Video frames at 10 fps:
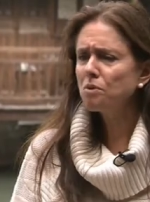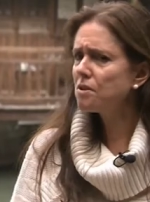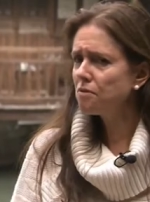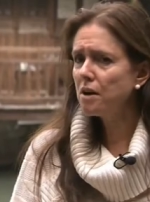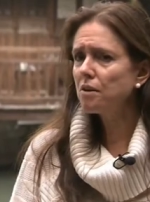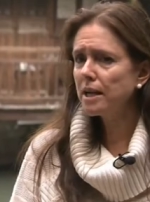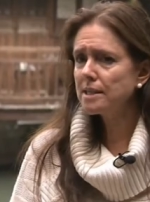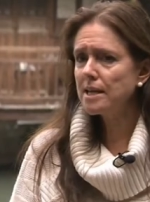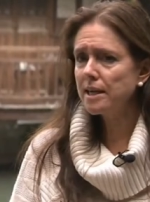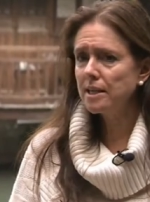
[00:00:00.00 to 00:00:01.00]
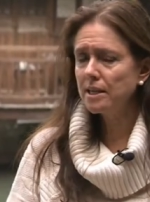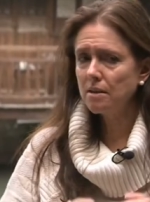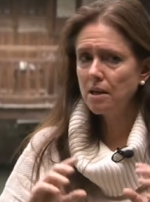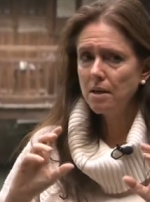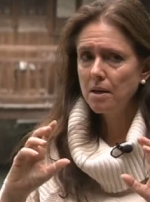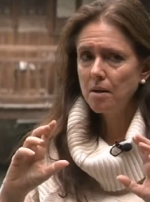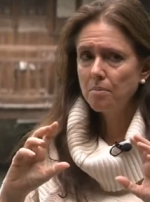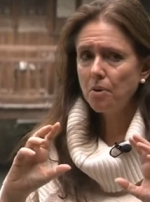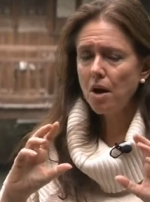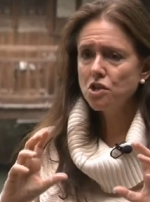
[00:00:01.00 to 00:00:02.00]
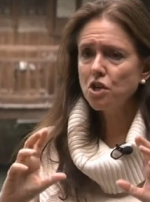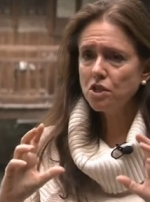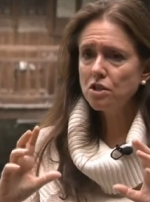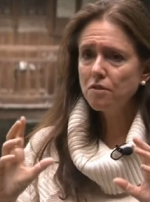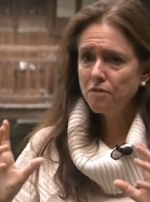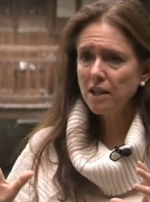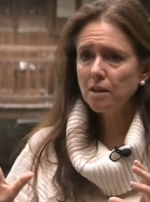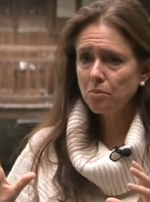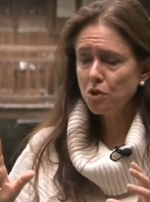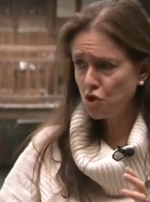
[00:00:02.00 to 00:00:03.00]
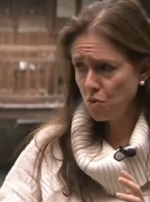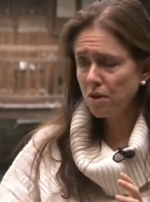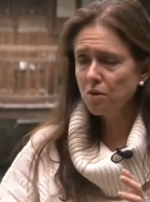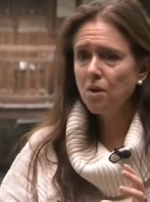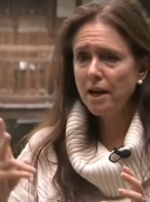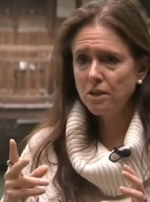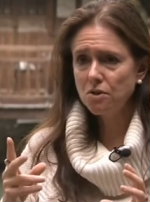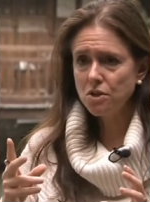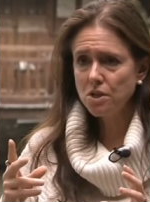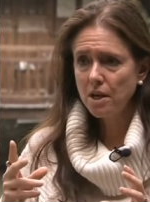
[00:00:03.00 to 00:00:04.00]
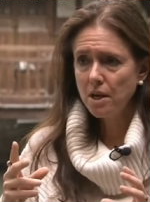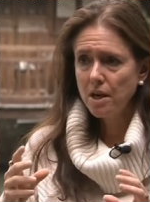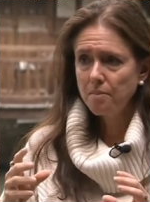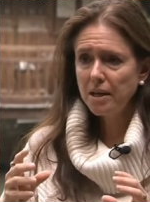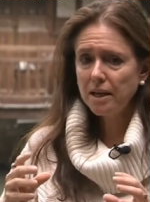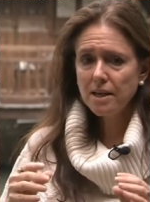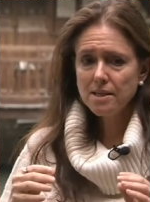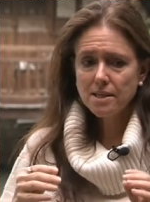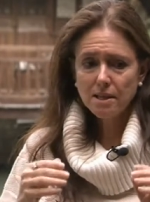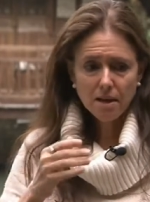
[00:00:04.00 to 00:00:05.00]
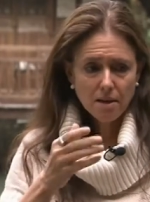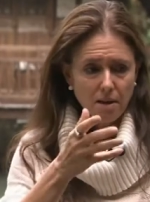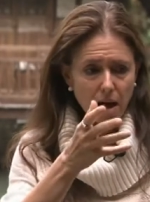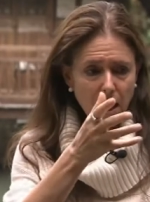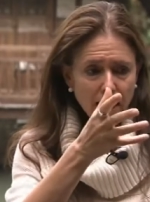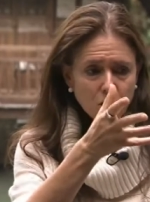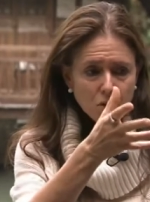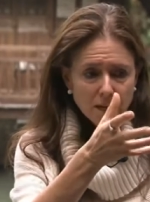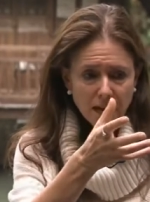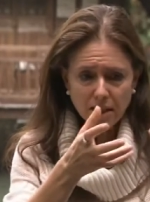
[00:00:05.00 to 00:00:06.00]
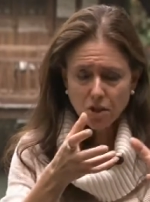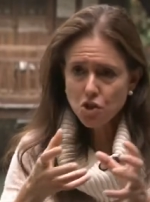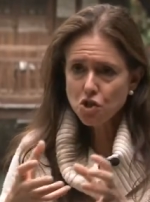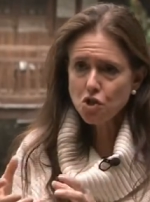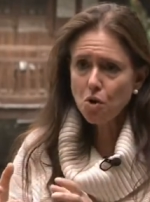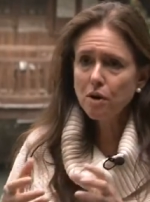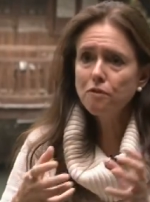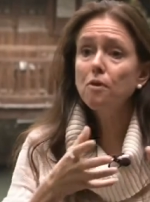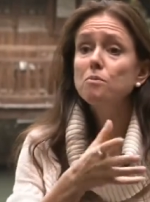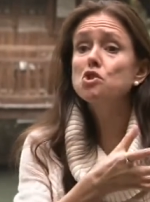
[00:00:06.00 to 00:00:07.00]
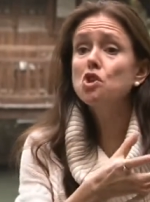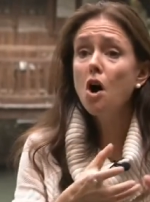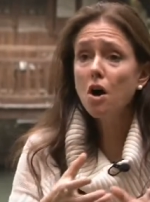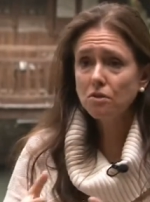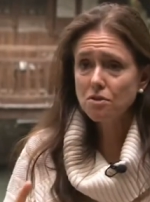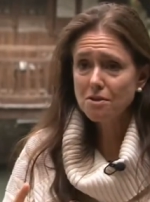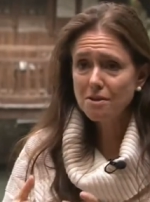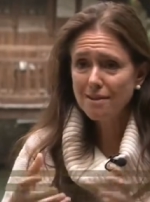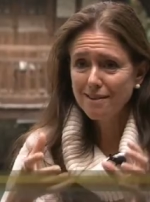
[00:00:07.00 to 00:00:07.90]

was a very exciting project to develop with two other writers because I created the story from the songs.